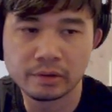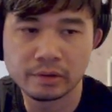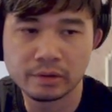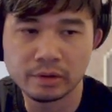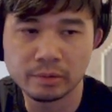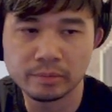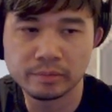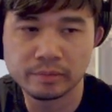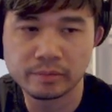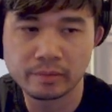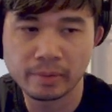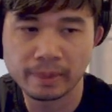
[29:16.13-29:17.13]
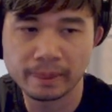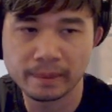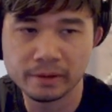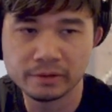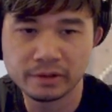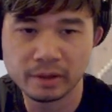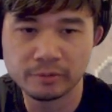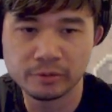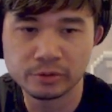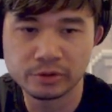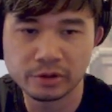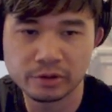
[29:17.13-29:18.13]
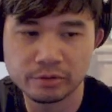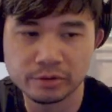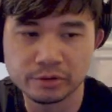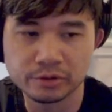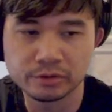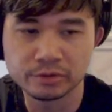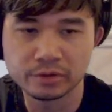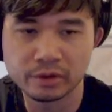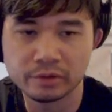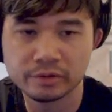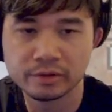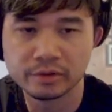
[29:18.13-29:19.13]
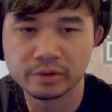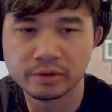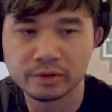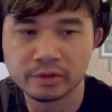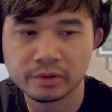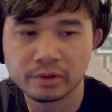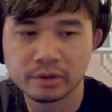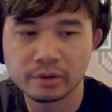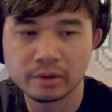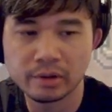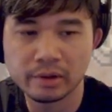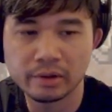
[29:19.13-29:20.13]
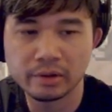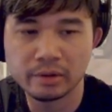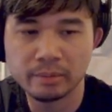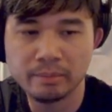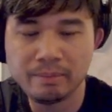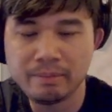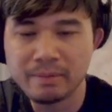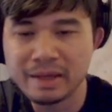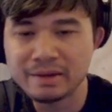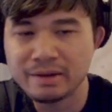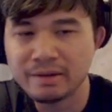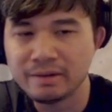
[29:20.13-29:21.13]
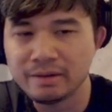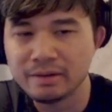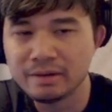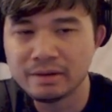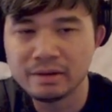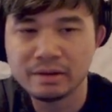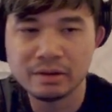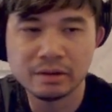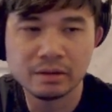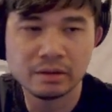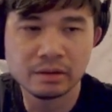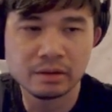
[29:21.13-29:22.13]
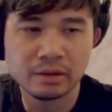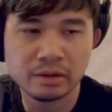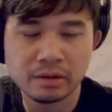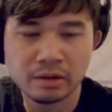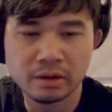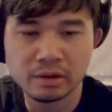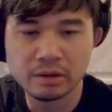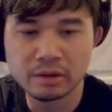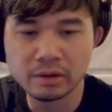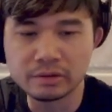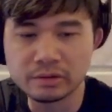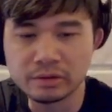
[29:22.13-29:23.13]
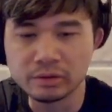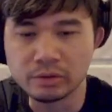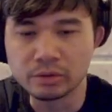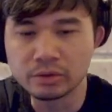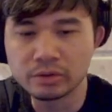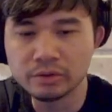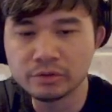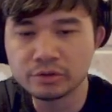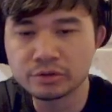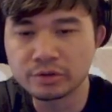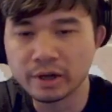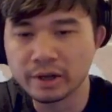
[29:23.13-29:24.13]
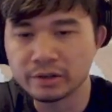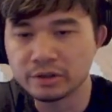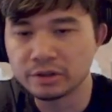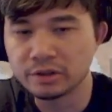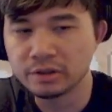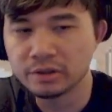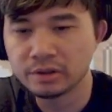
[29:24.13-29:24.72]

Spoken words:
Yep. Untap 4 target creatures. Resolve. Methane. Let's see. Oracle of Tragedy.